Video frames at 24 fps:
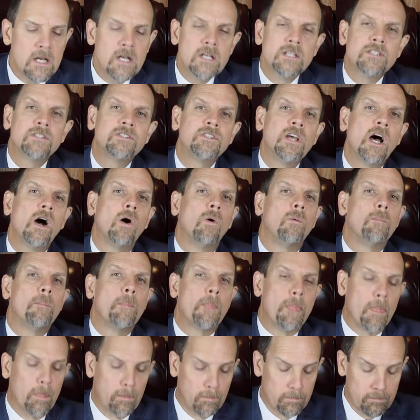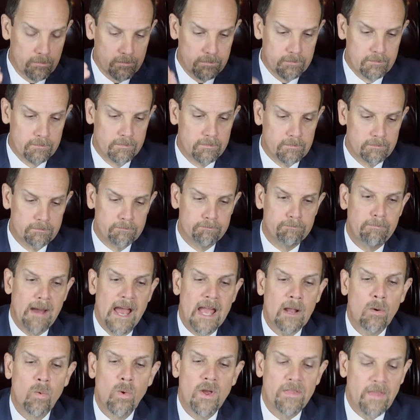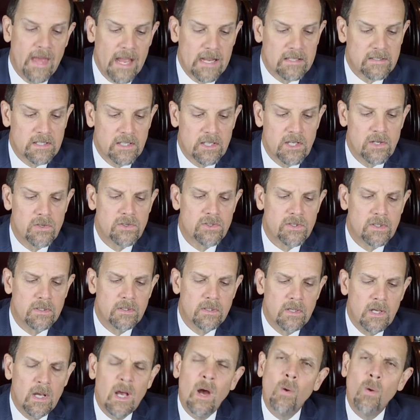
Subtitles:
so back with execution.